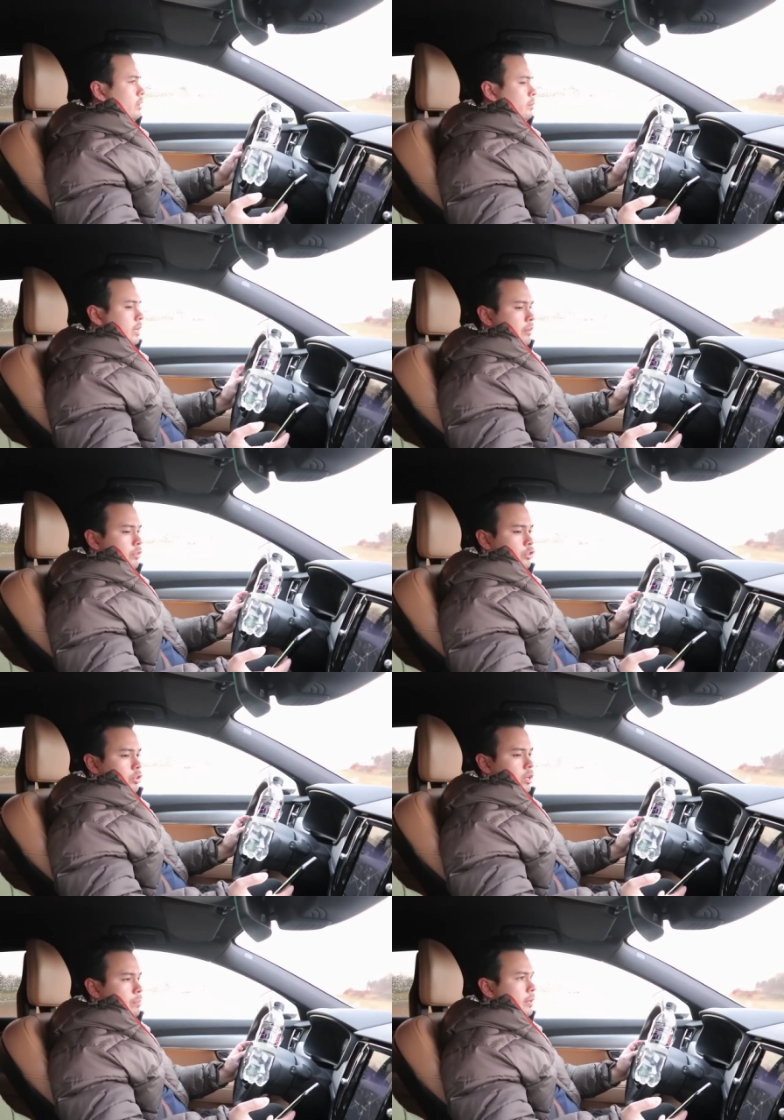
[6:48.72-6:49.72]
we have a
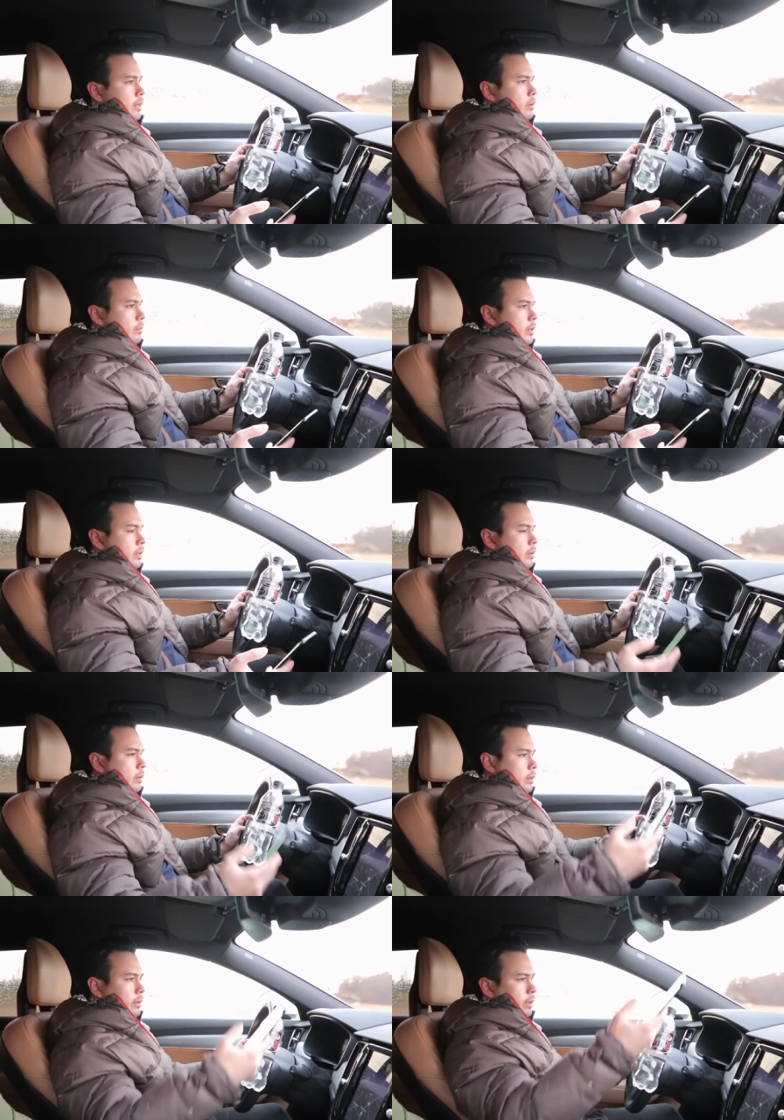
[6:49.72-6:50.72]
turn up here, but
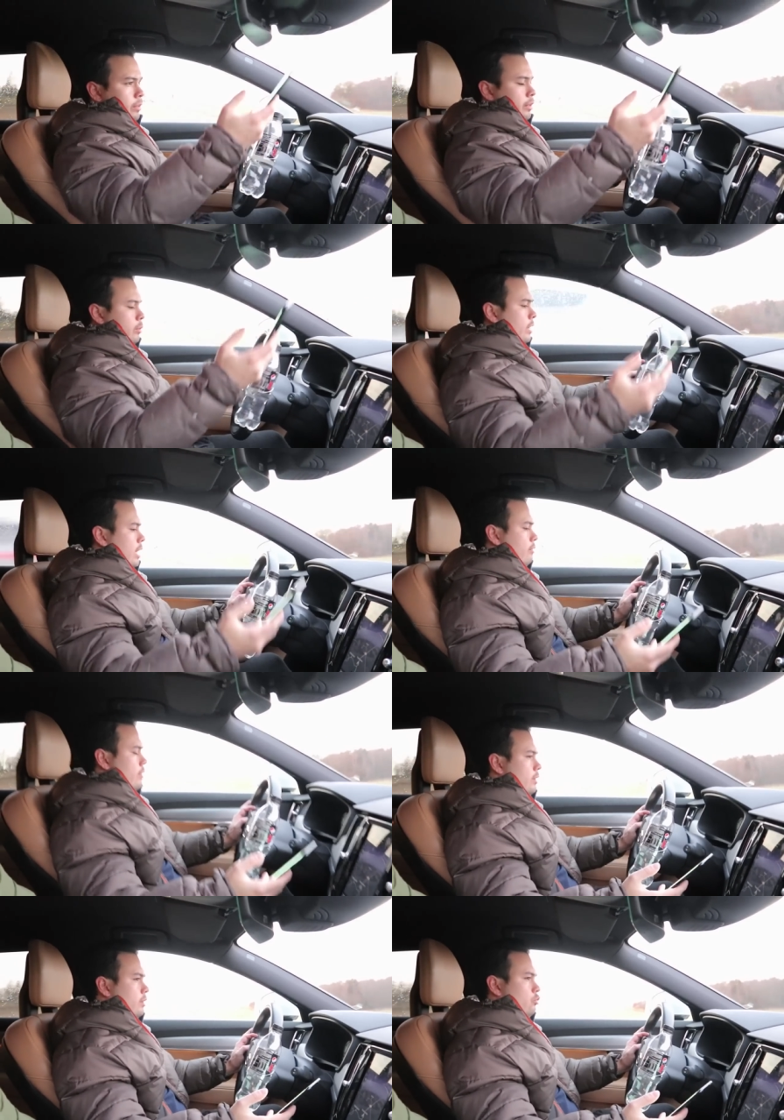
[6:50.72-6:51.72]
I think we have
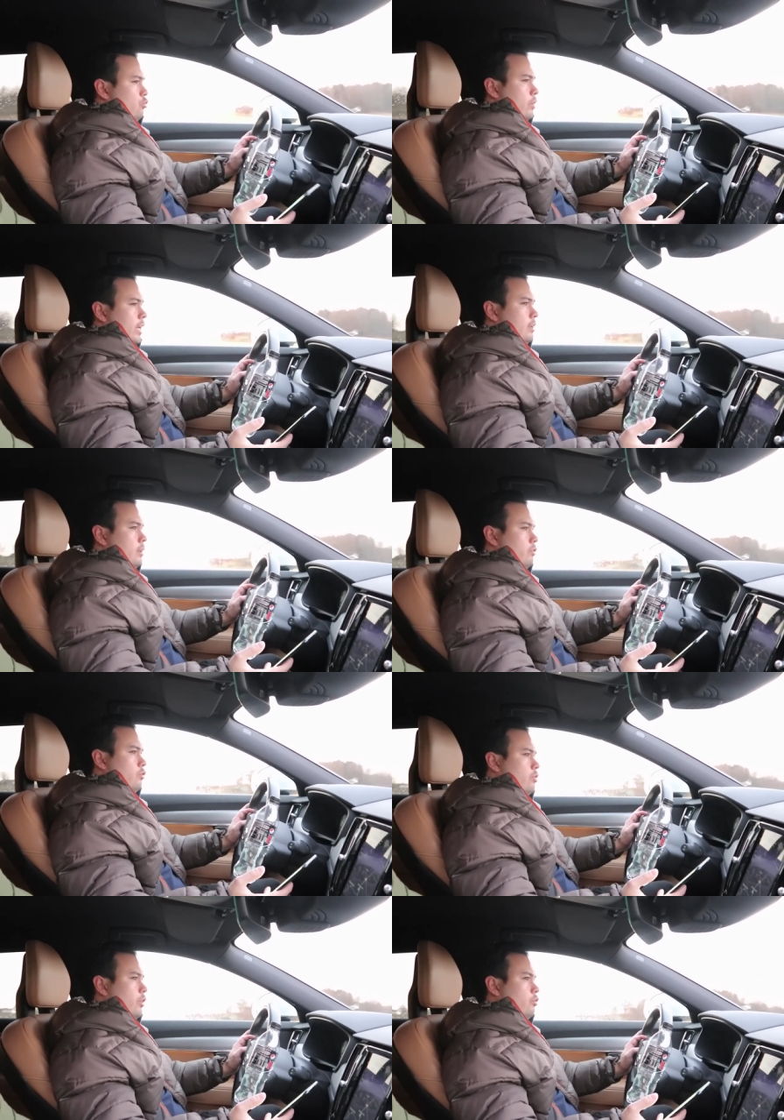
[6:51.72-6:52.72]
a straight
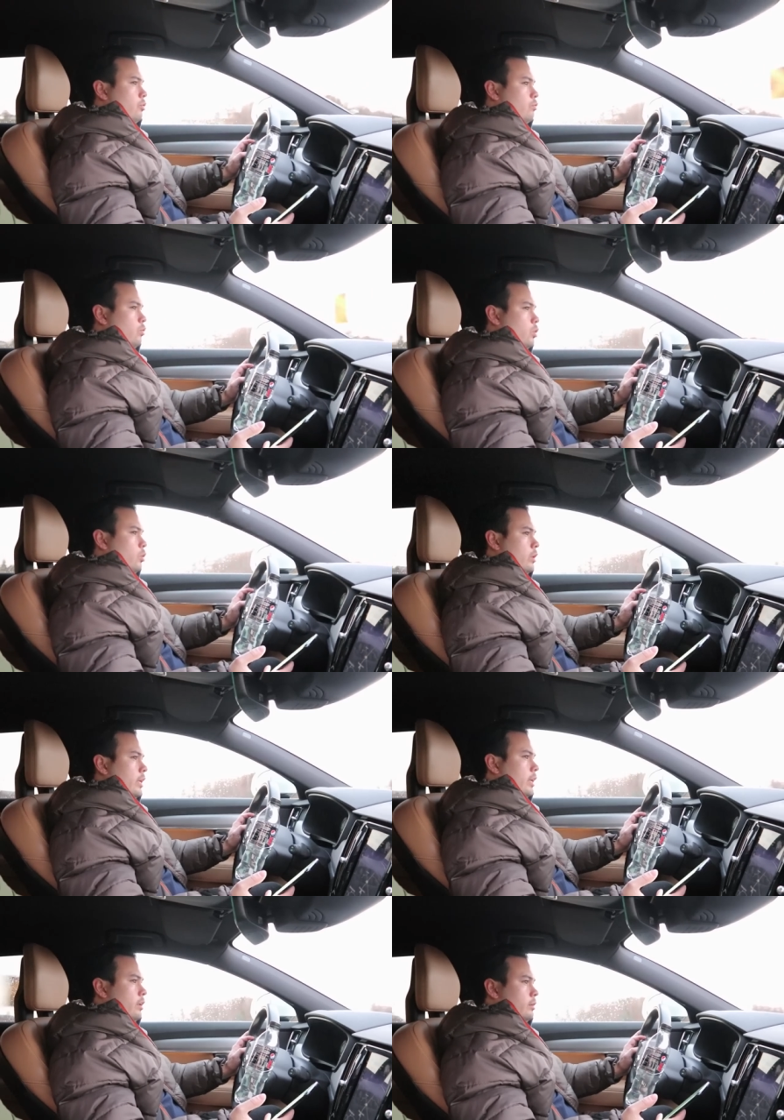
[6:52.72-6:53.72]
stretch of road
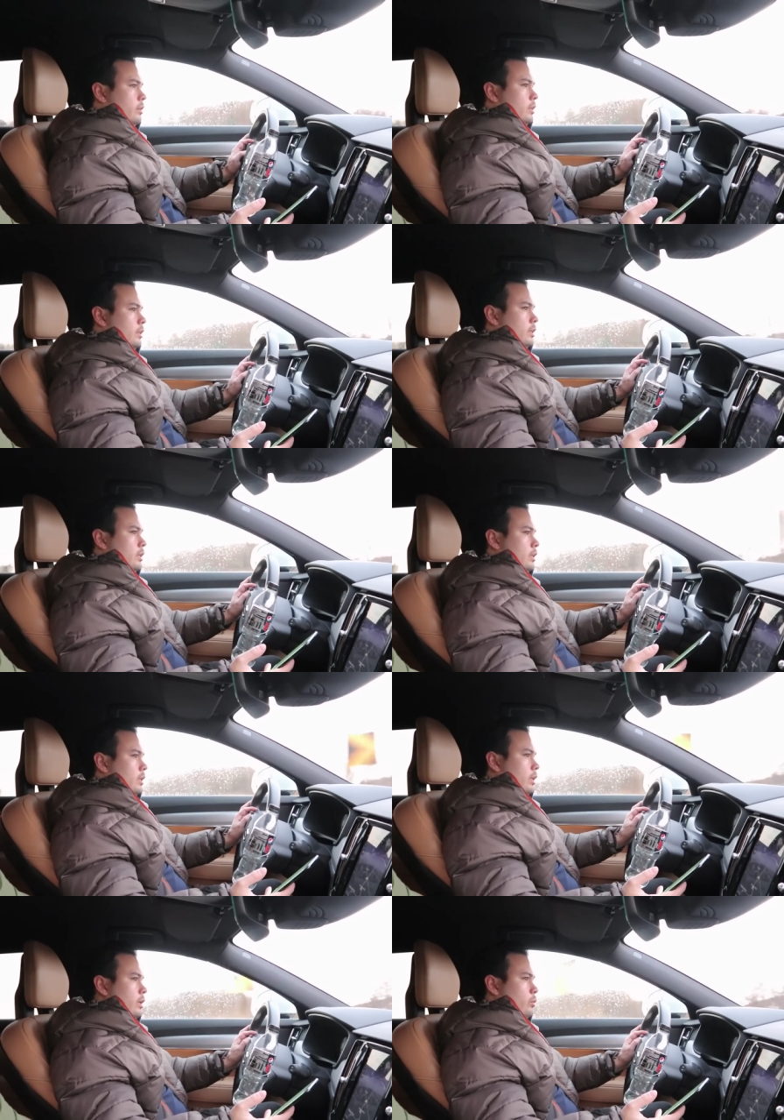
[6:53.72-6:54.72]
here,
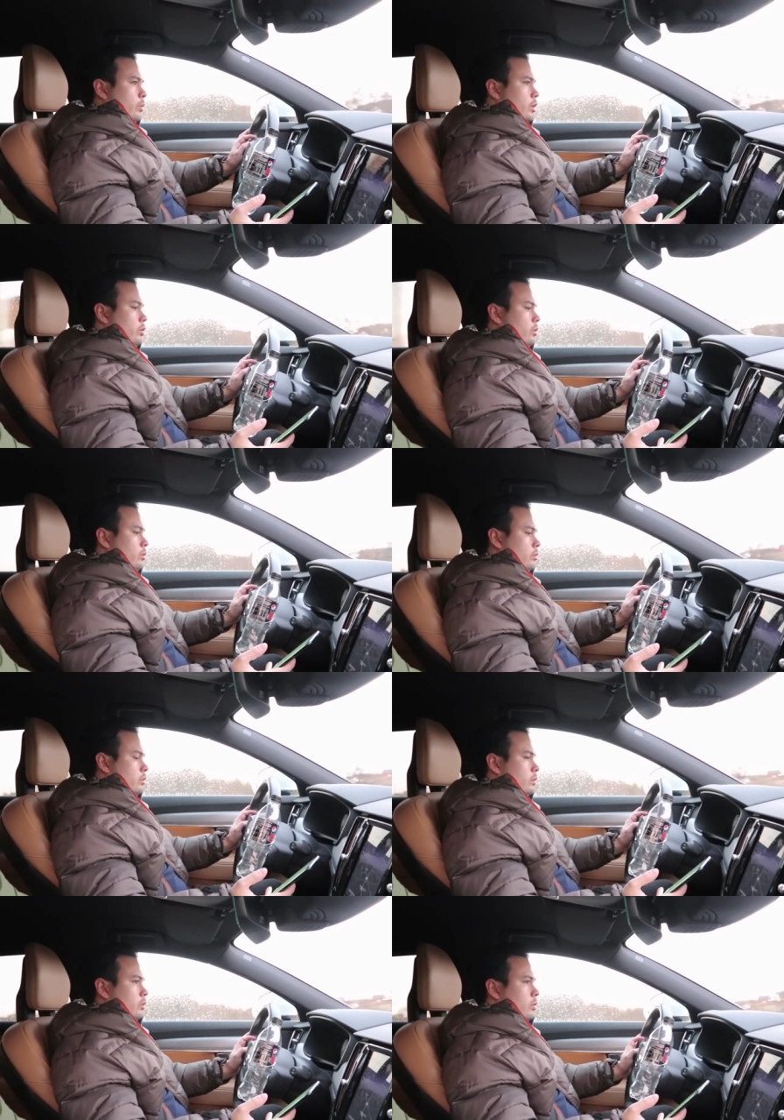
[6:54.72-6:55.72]
and we do.
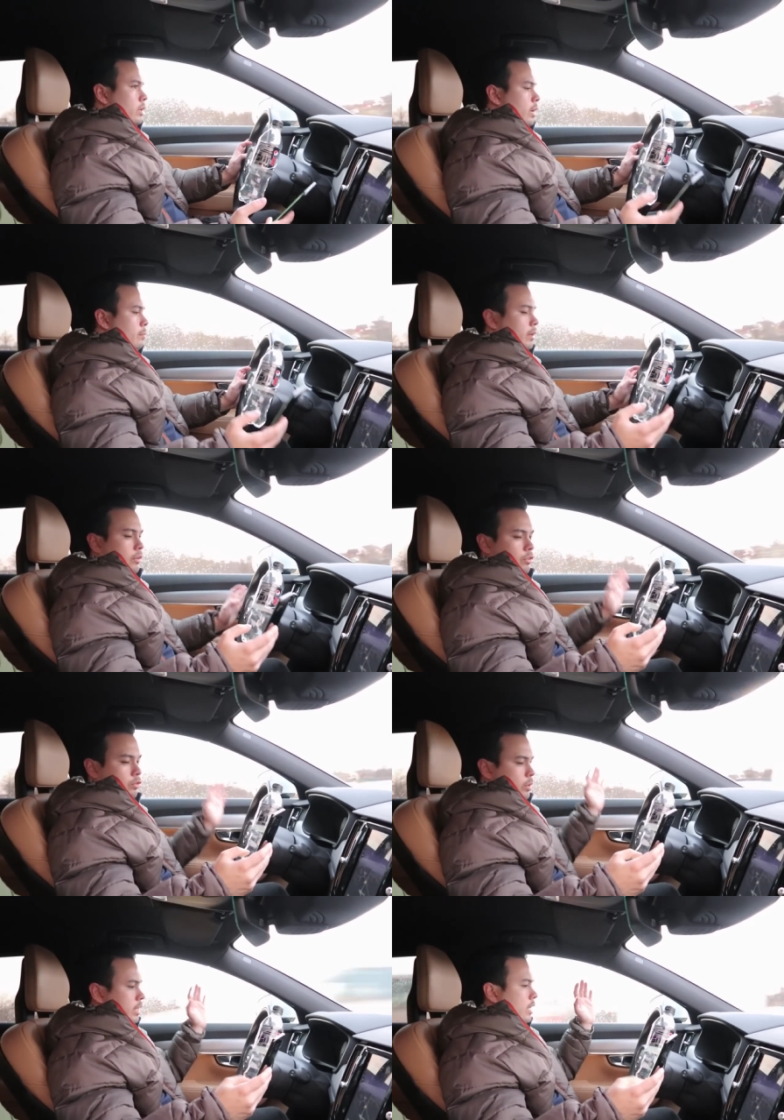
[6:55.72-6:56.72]
Okay, Pilot
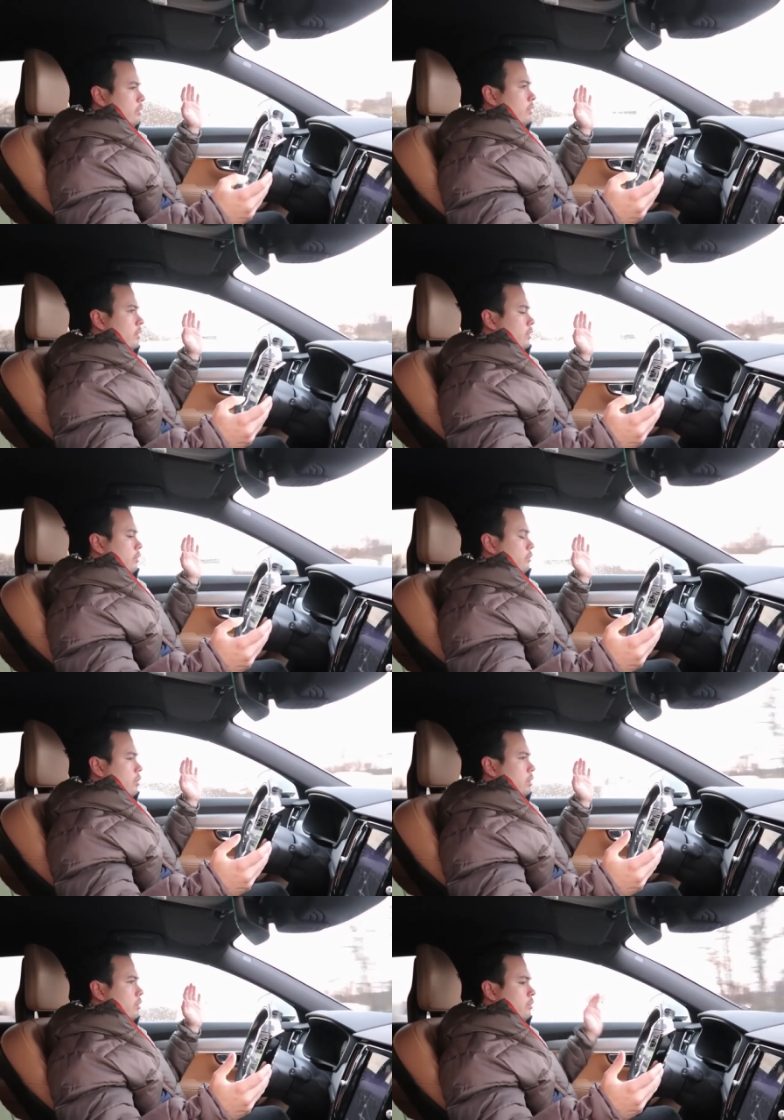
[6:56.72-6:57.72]
Assist two engaged.
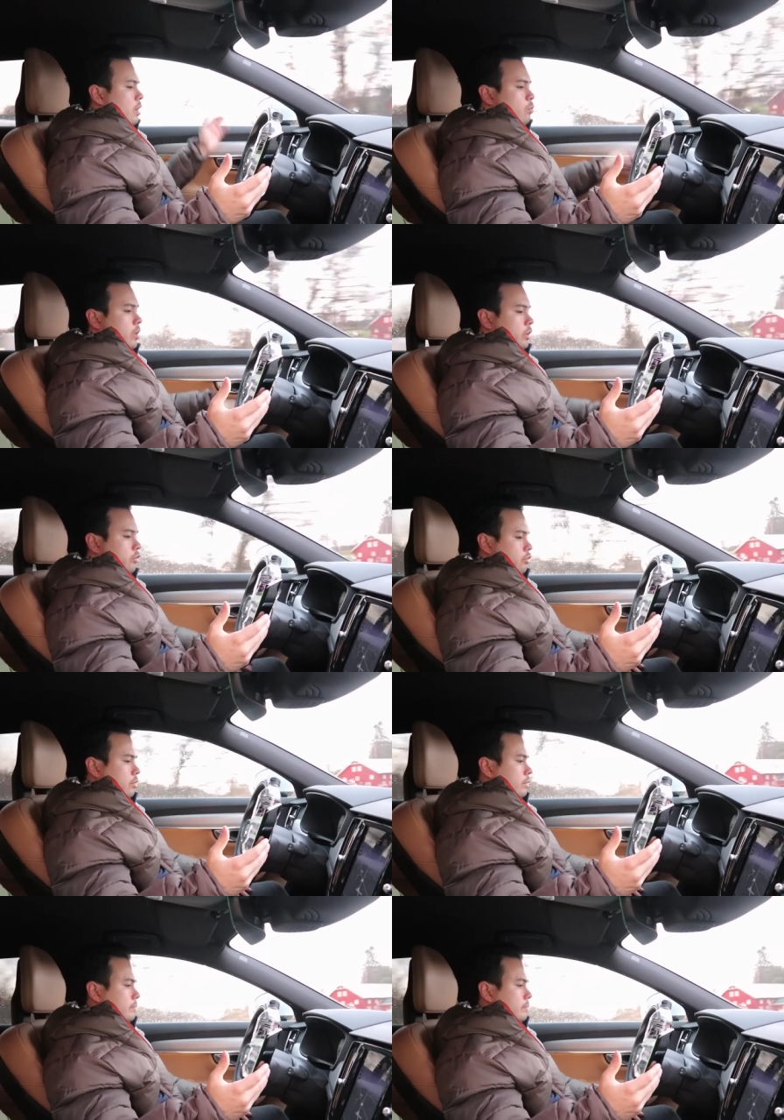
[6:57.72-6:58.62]
Start the stopwatch.